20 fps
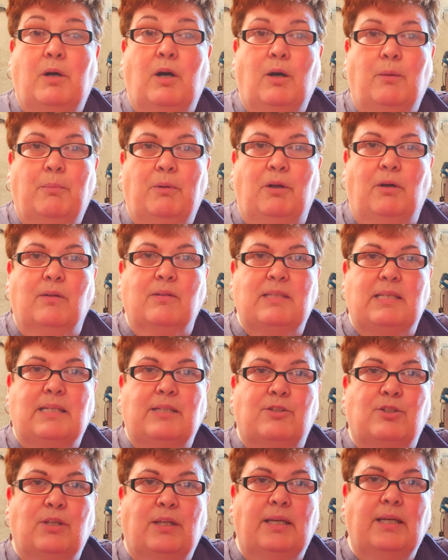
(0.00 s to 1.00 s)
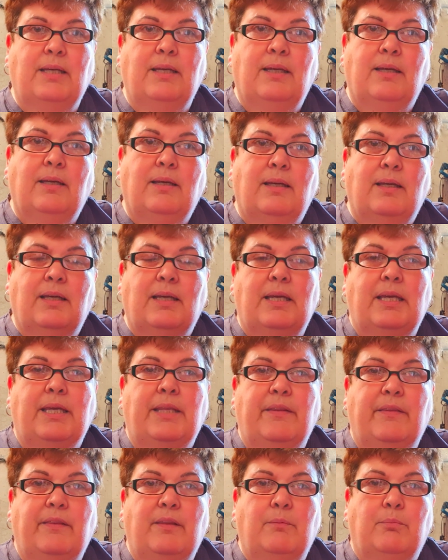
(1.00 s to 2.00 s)
plants actually,
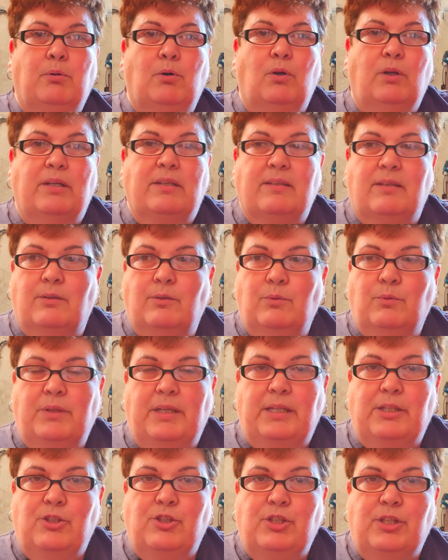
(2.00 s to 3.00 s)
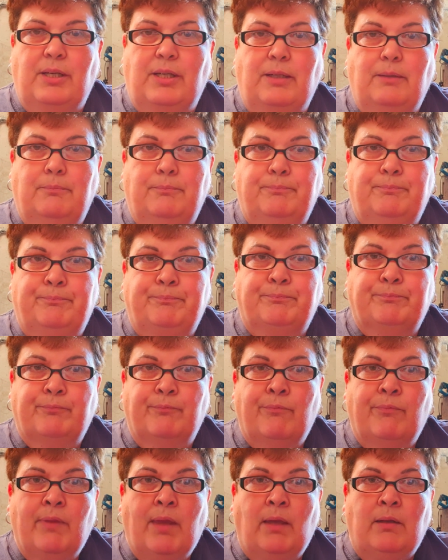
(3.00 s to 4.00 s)
in the polytunnel next year.
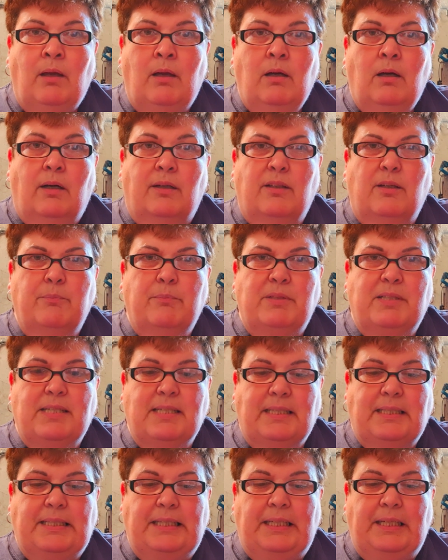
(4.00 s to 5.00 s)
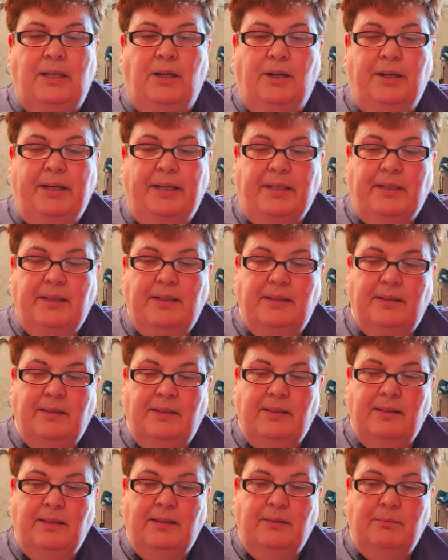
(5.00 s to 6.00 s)
I don't particularly like
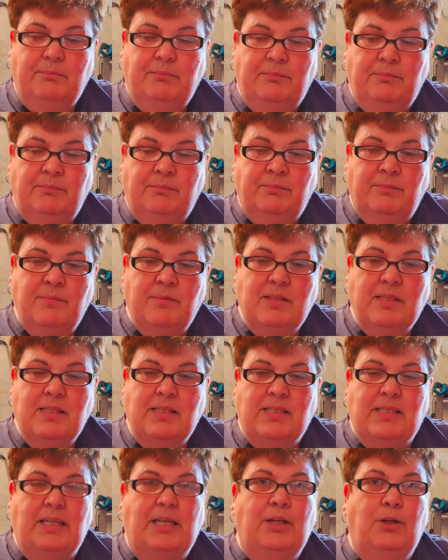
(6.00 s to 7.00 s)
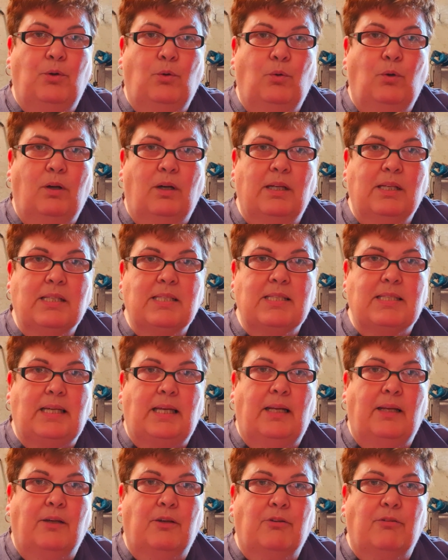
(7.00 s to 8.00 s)
seeing all like
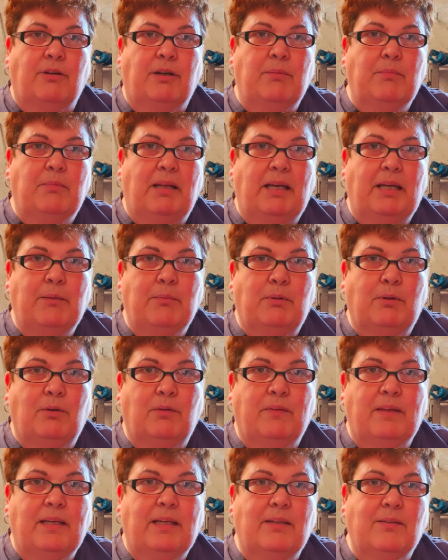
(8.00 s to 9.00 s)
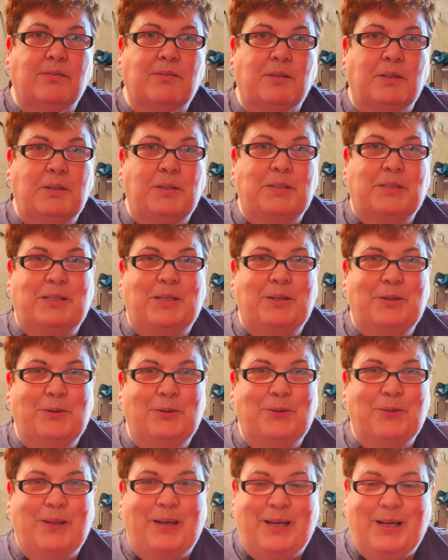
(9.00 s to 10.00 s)
salad cream label on the outside and all
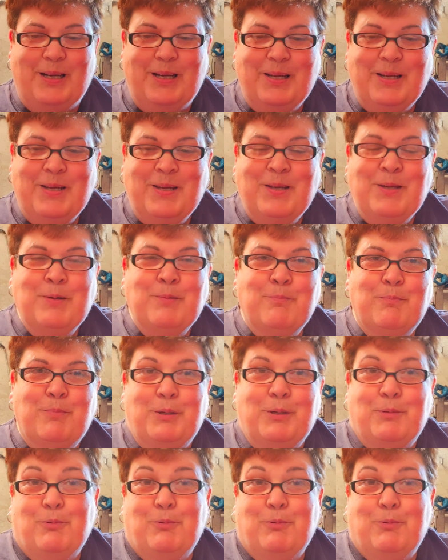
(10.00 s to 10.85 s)
that, but